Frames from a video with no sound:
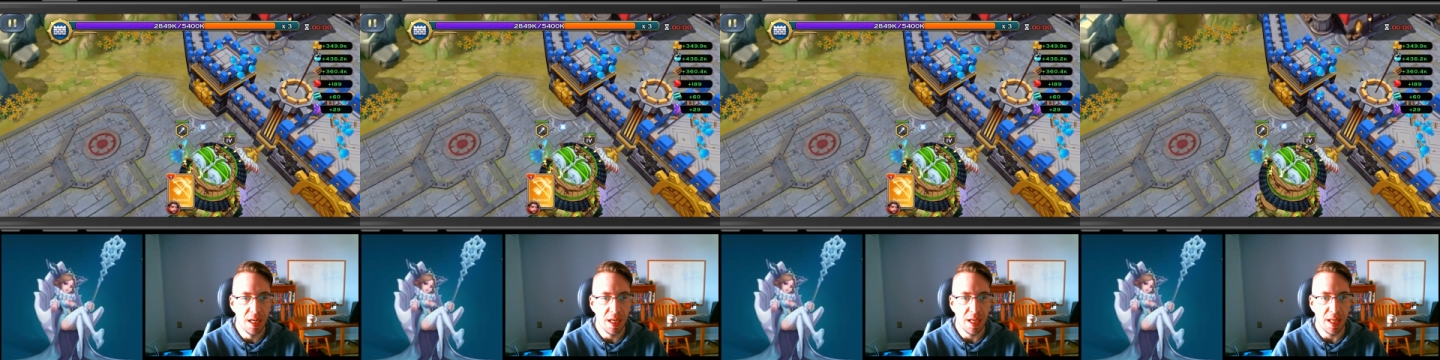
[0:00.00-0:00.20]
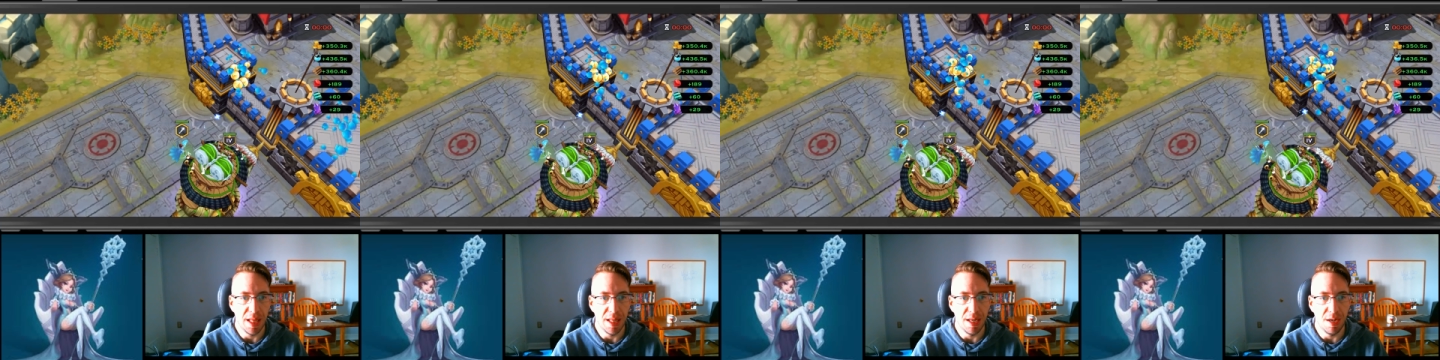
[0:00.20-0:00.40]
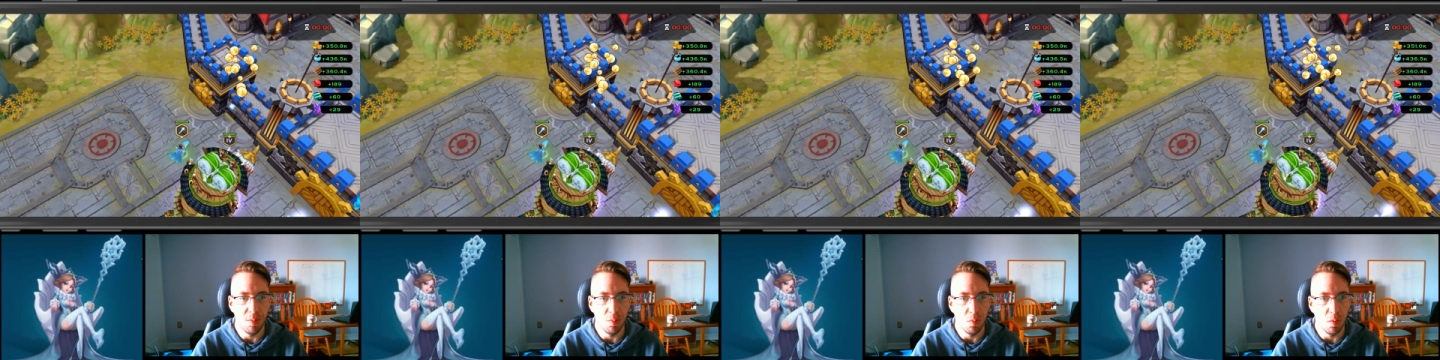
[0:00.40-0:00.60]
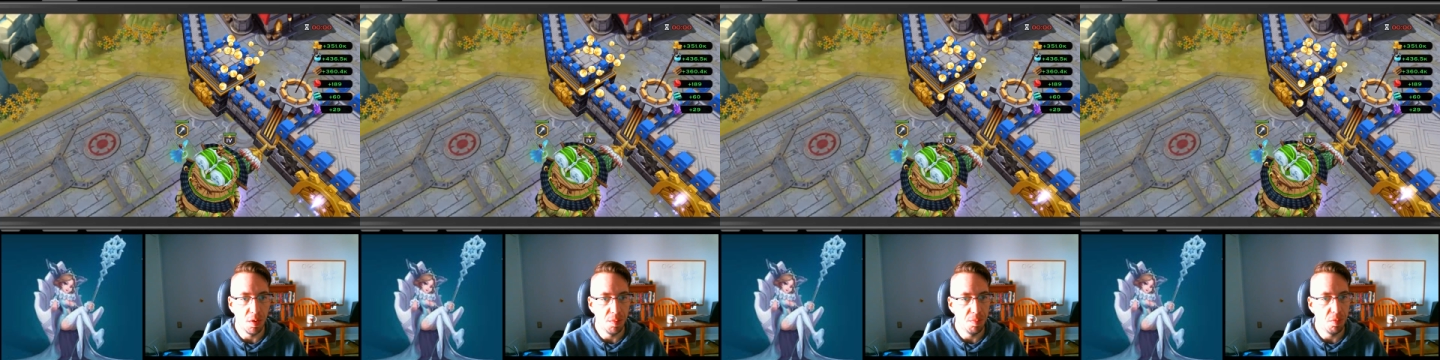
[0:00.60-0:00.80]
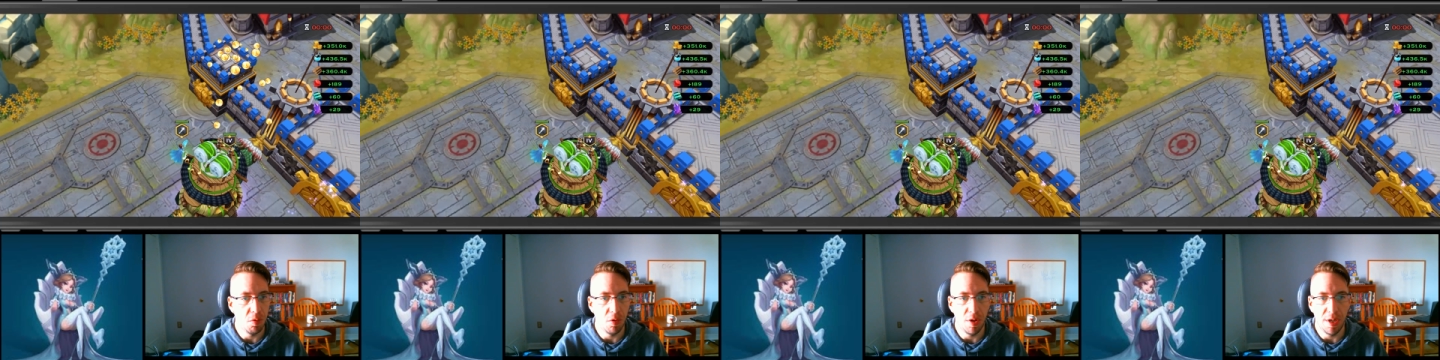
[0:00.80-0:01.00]
and 1
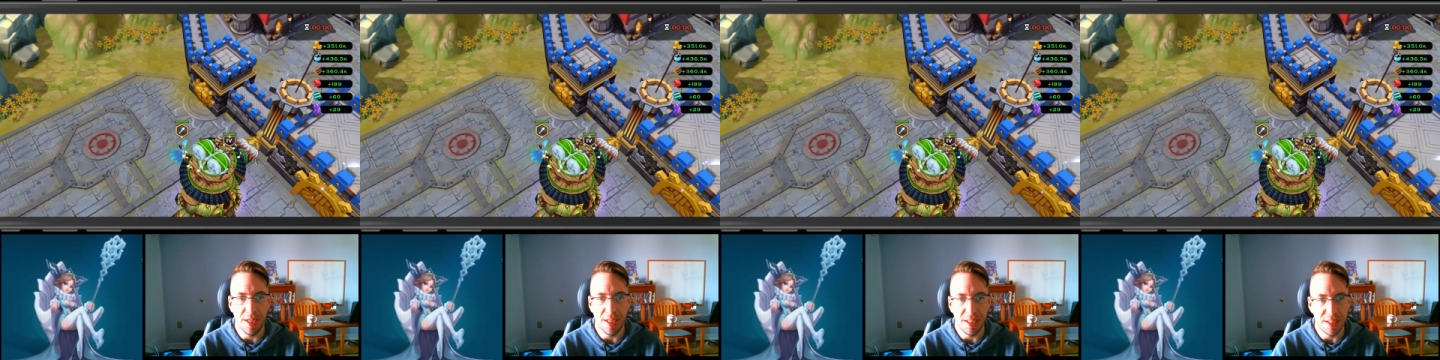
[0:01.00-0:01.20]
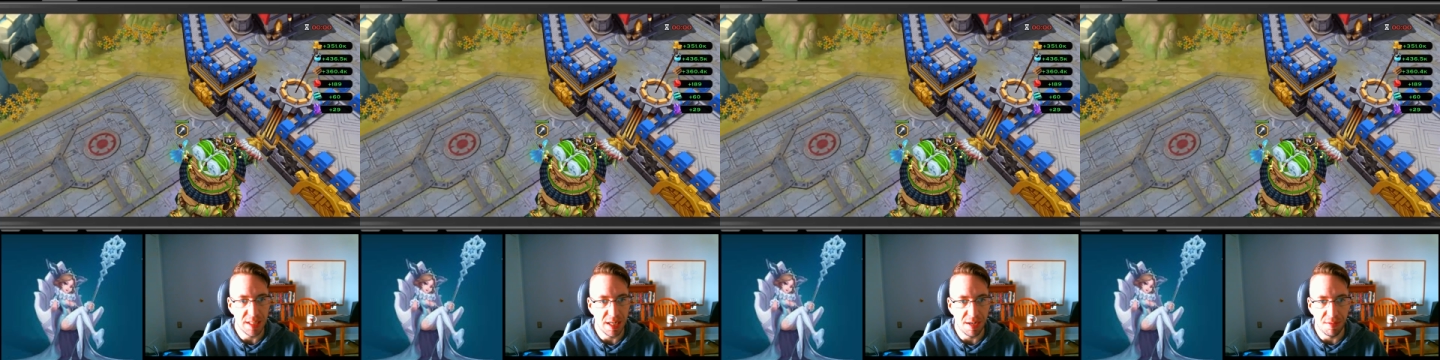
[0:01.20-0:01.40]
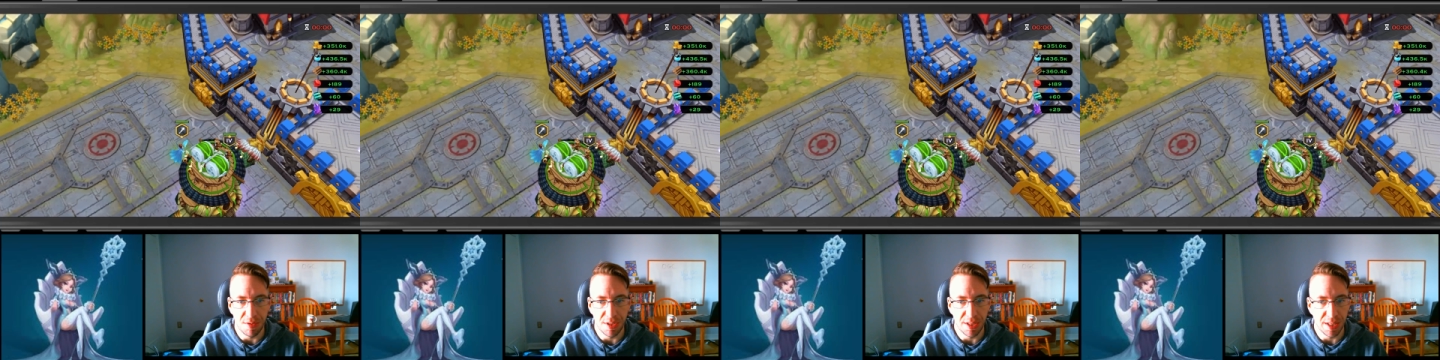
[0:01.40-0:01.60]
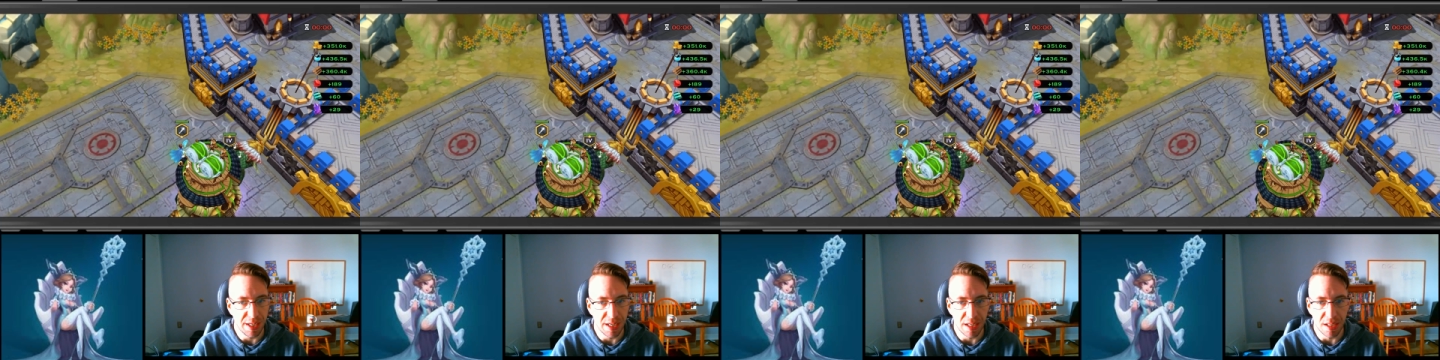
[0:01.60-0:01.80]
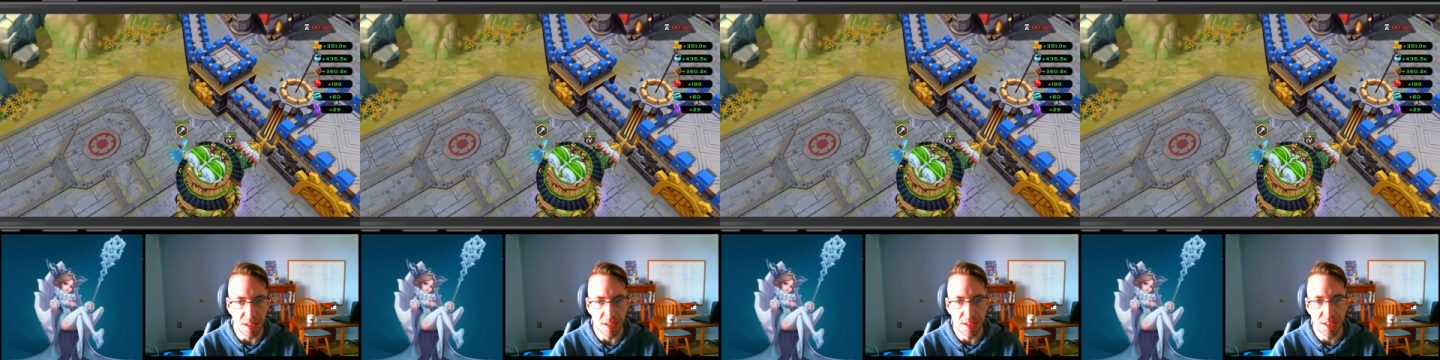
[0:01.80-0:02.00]
point into everything
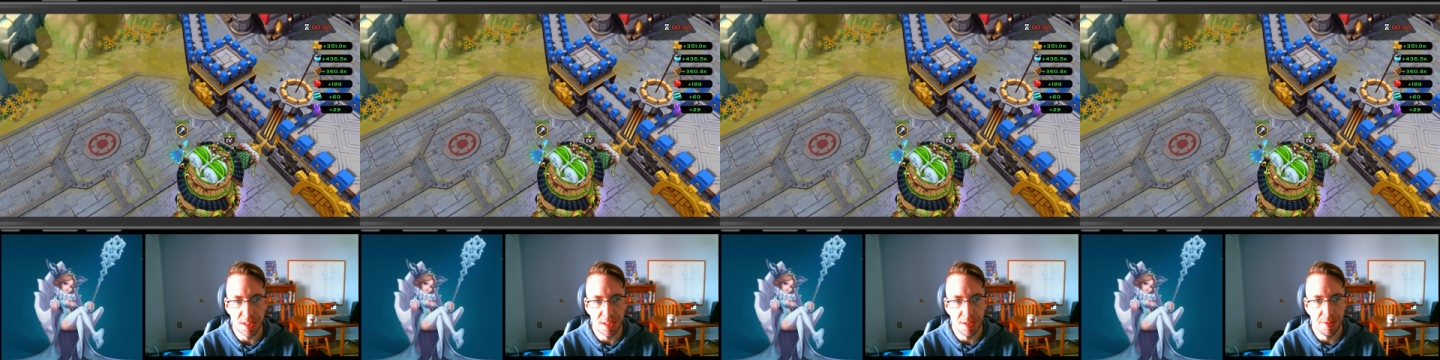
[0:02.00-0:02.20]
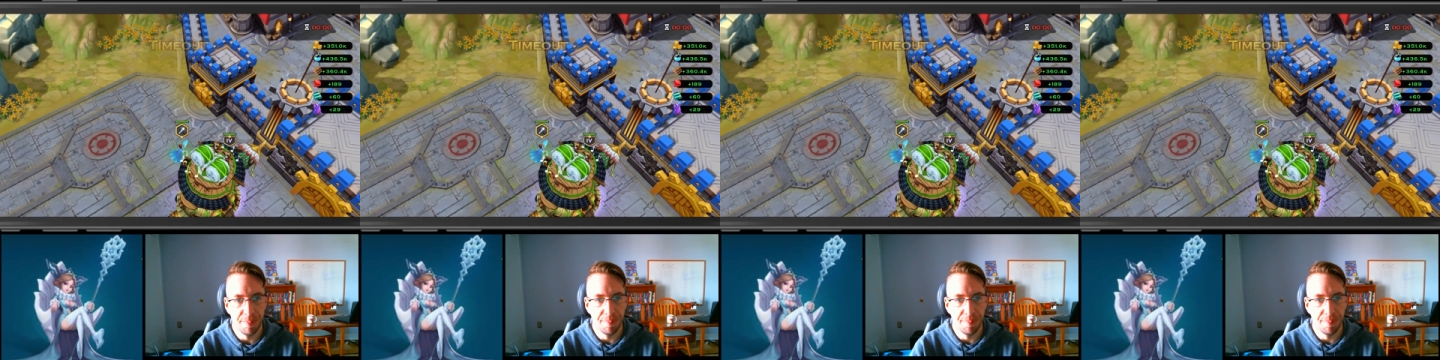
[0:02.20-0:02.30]
else.